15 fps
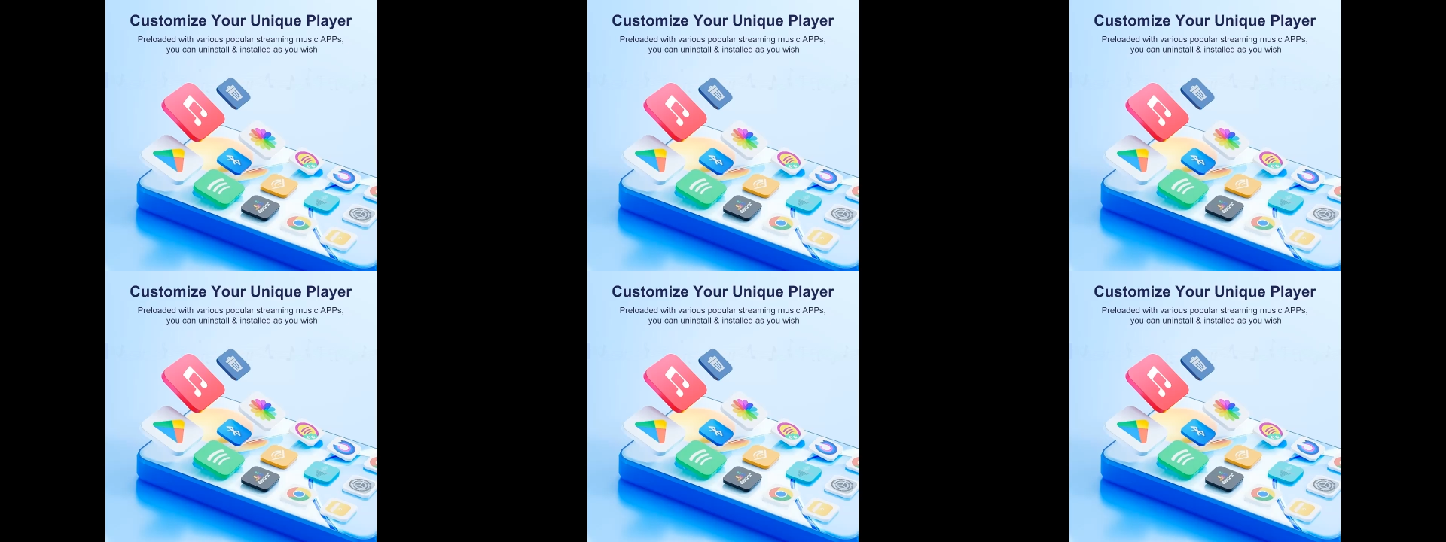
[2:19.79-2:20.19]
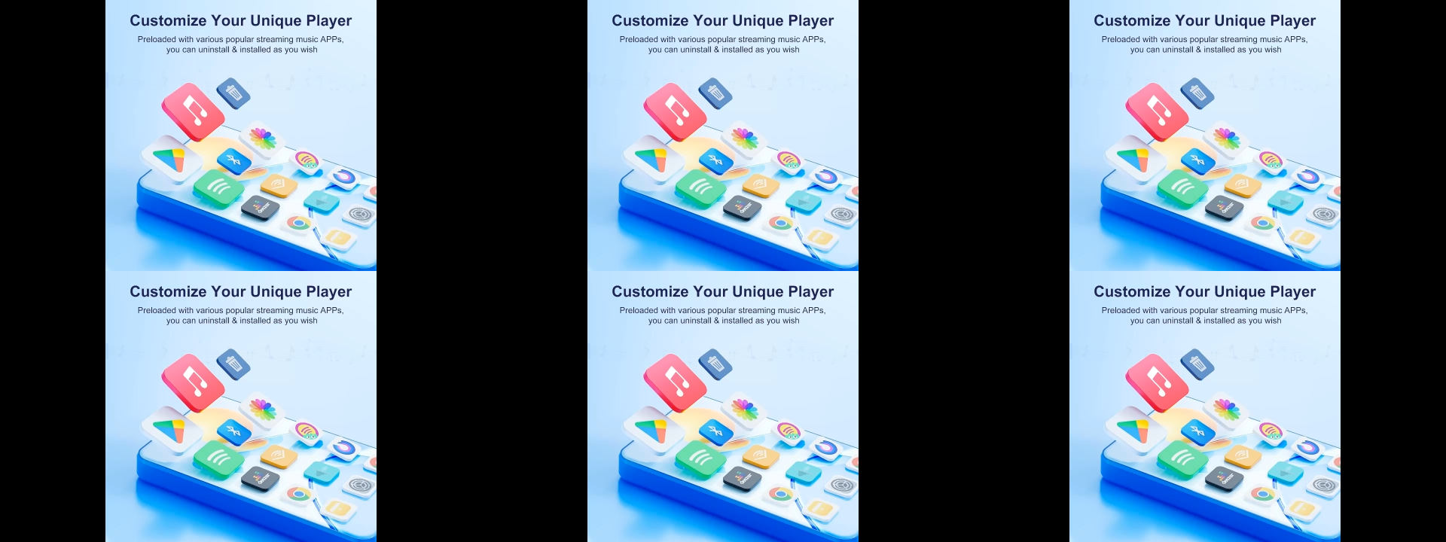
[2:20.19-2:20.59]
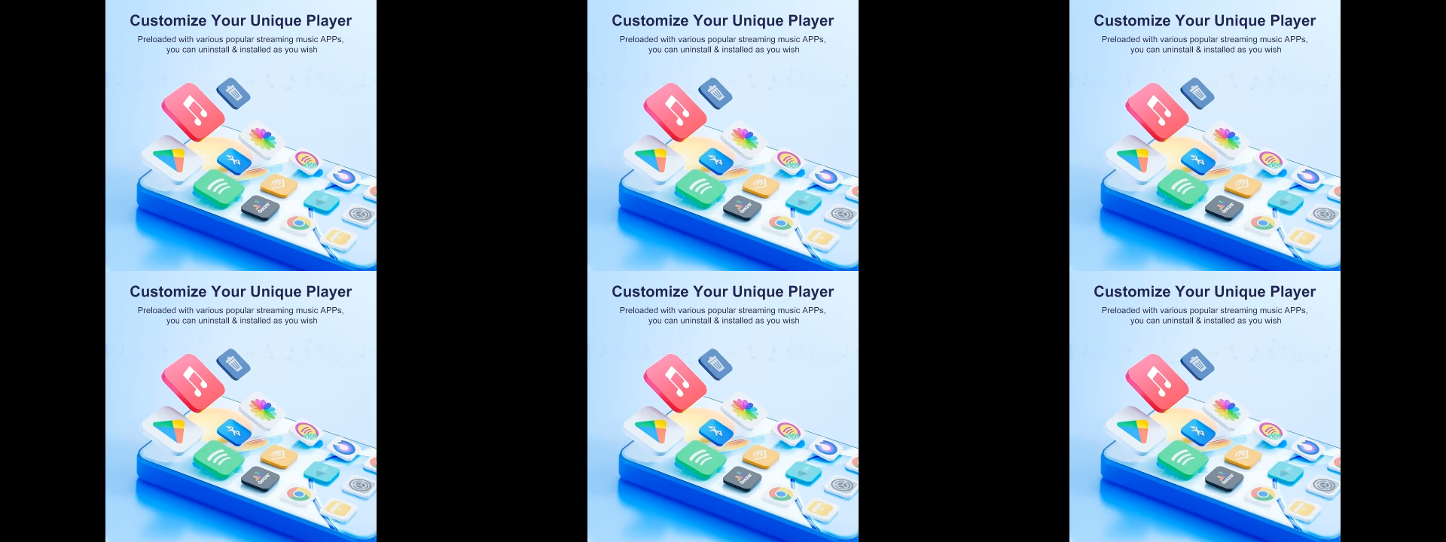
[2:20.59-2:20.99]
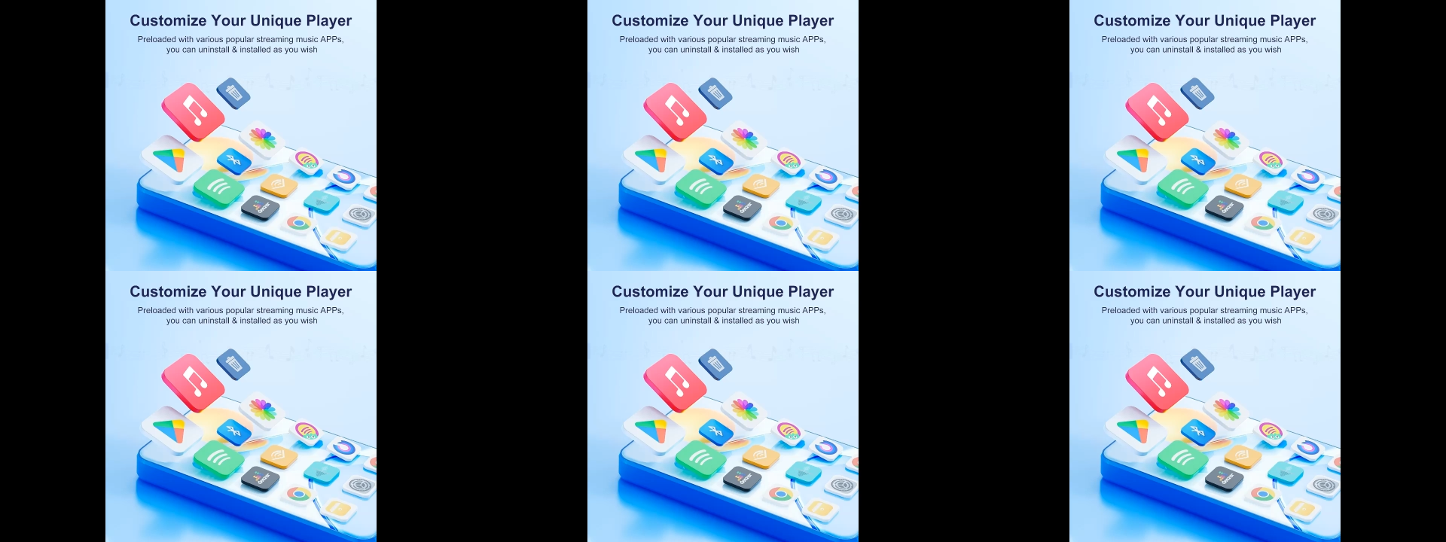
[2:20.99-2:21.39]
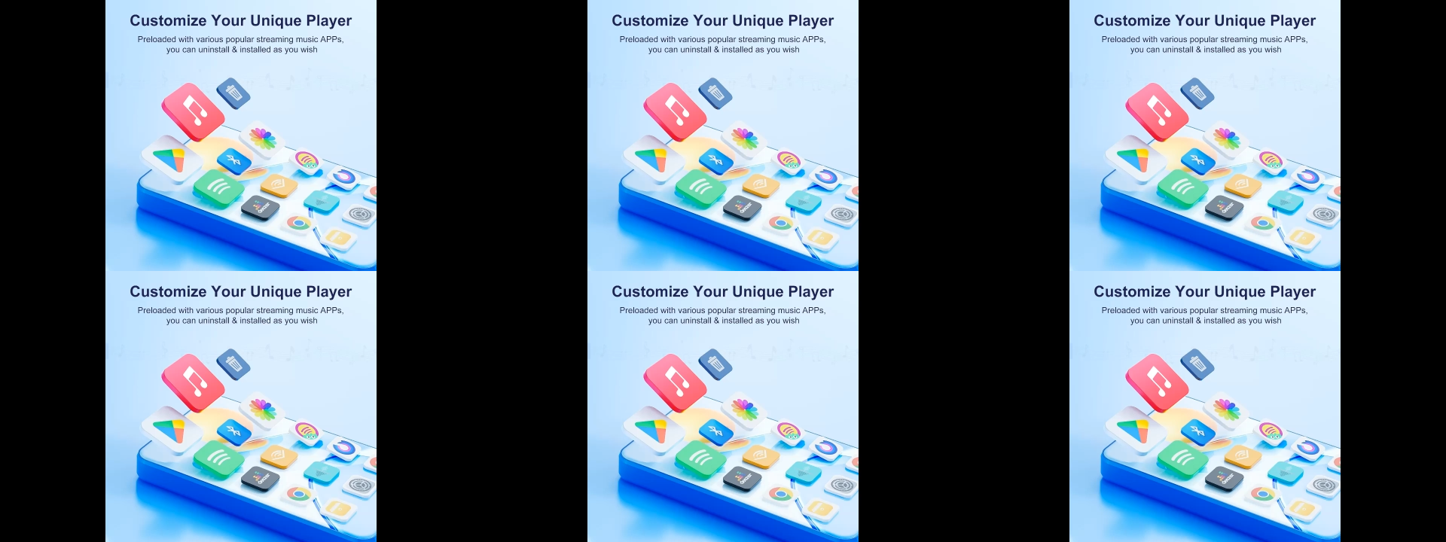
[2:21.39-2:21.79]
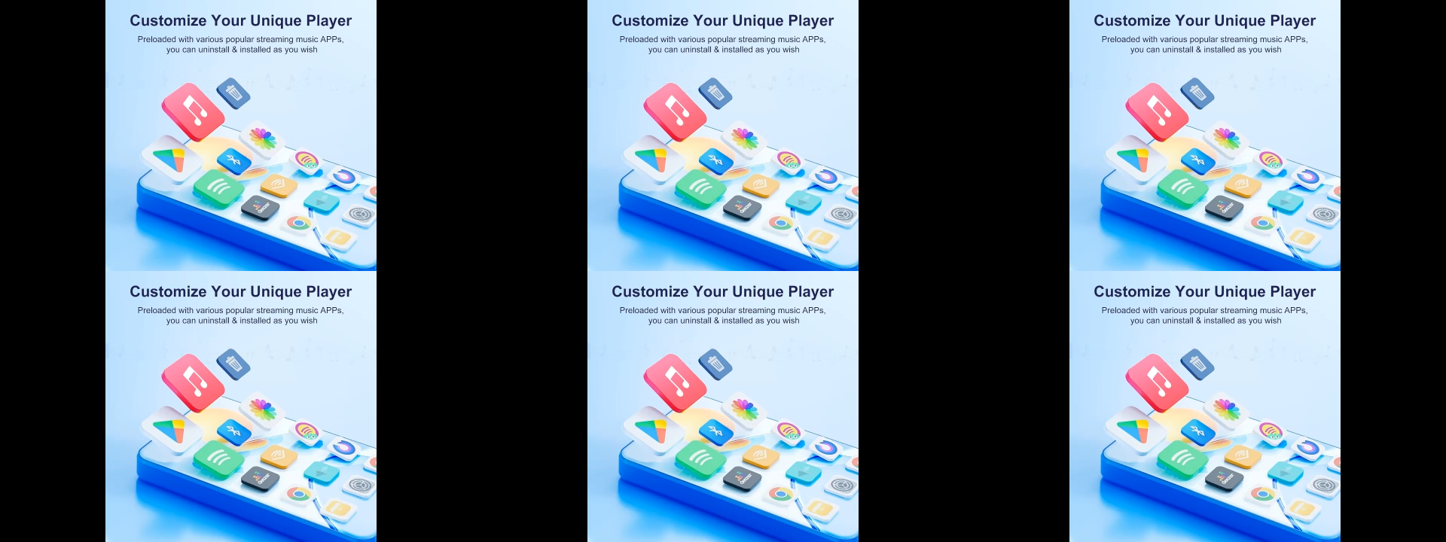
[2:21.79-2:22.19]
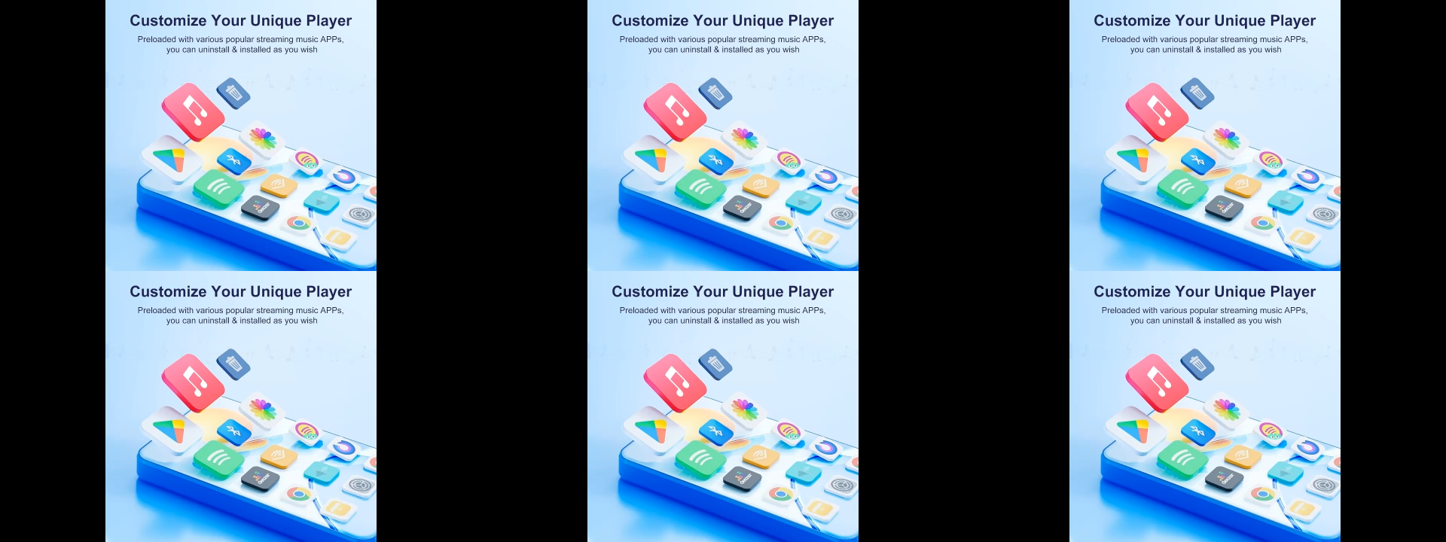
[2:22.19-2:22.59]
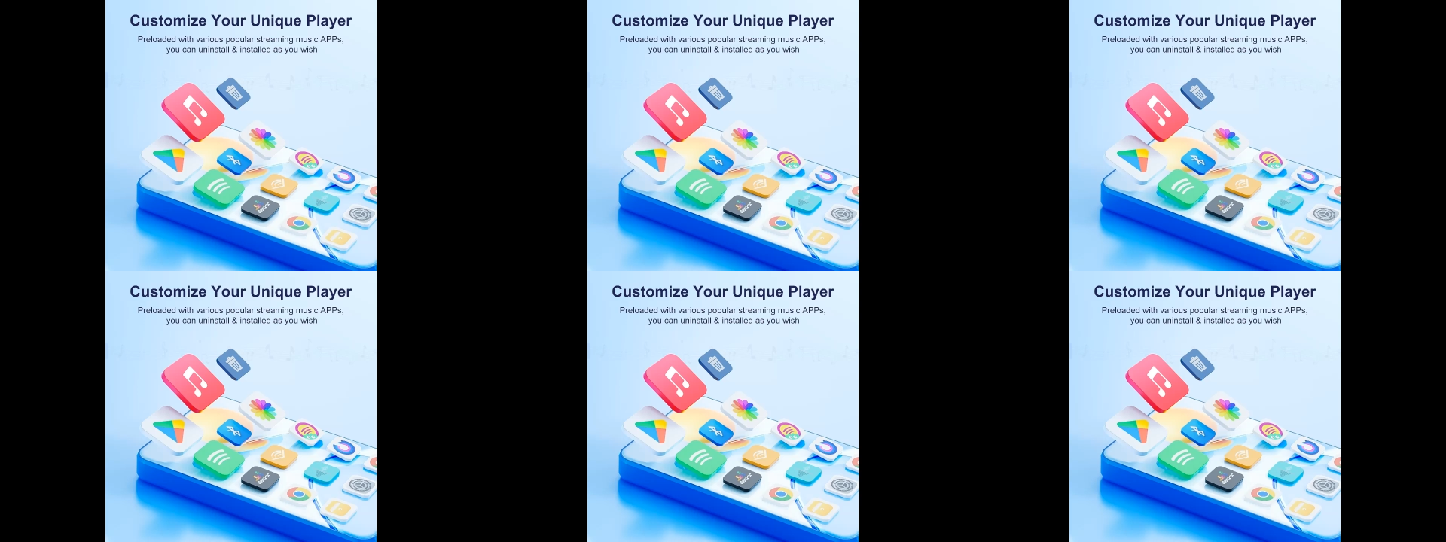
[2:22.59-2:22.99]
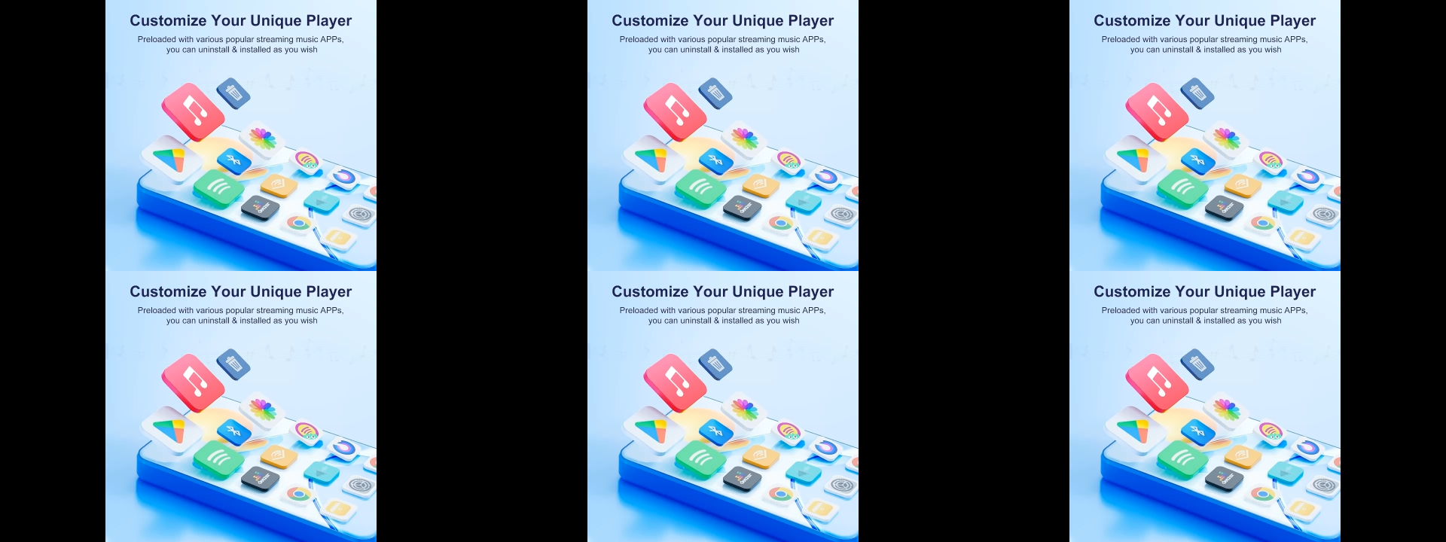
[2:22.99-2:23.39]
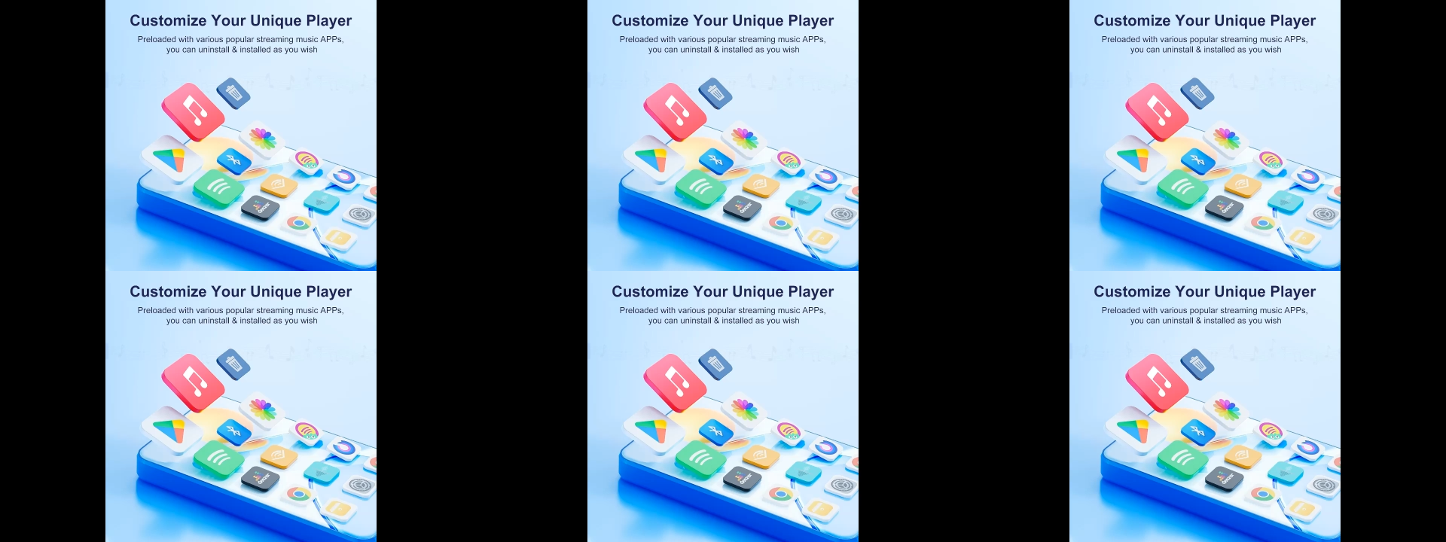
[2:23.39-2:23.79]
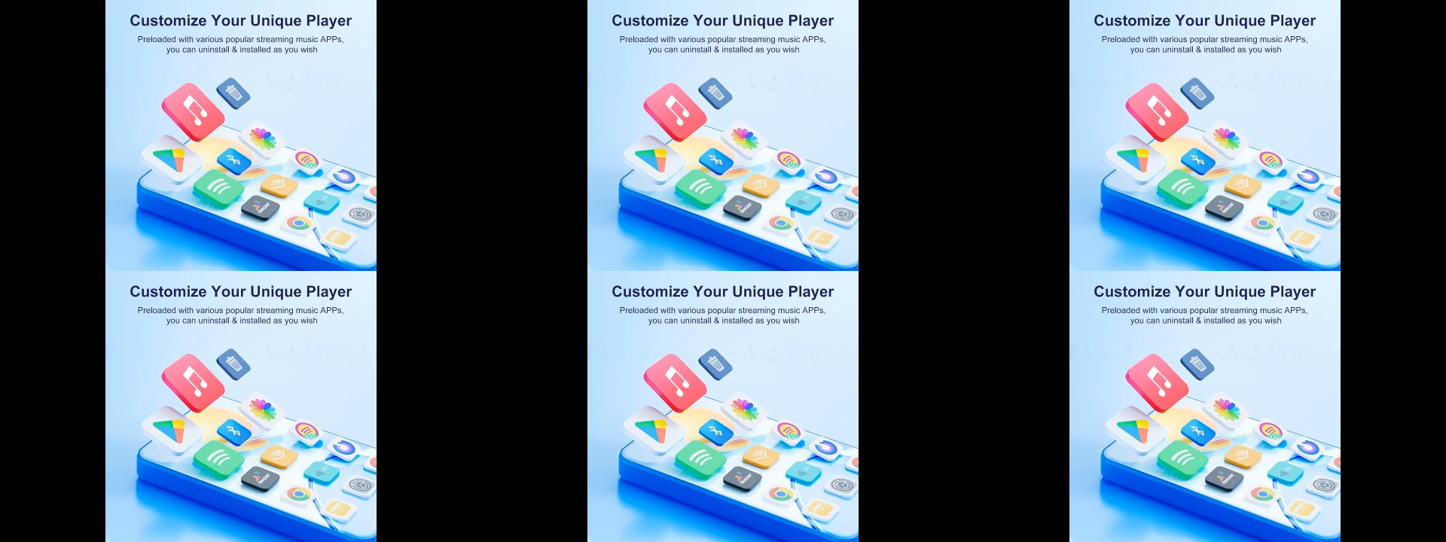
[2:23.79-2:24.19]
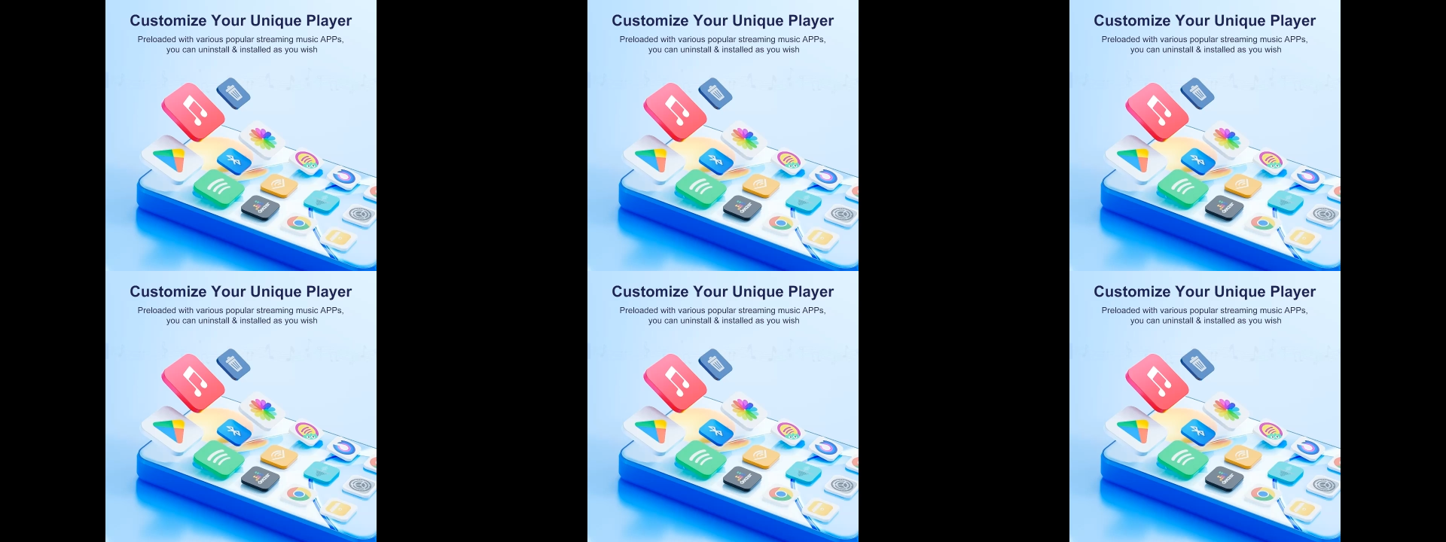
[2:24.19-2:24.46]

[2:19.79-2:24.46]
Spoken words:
(no speaker visible)